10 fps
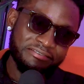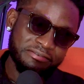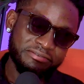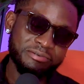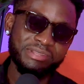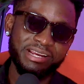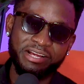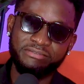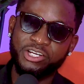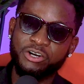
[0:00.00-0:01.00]
film that I
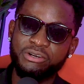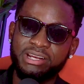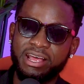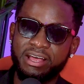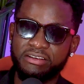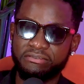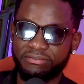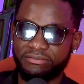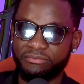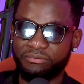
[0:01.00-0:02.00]
have done have
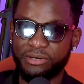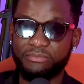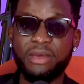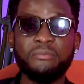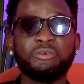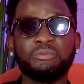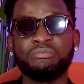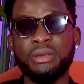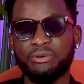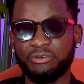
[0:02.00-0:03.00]
been
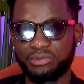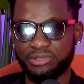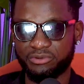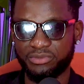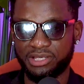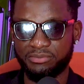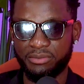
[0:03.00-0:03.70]
memorable to me.